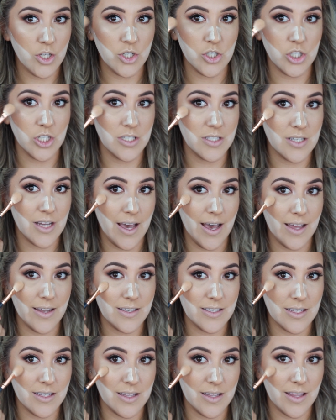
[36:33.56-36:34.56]
just
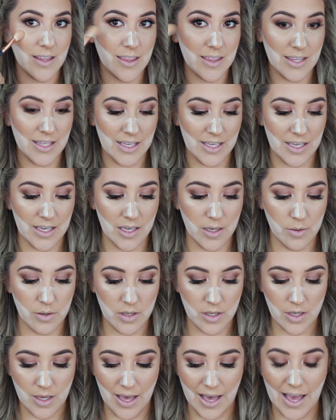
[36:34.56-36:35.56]
at the
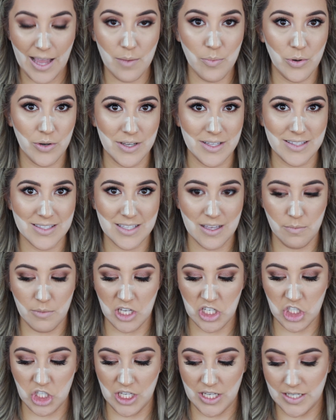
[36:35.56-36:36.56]
high points of
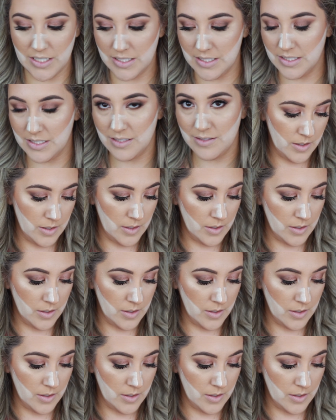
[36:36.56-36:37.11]
my cheeks.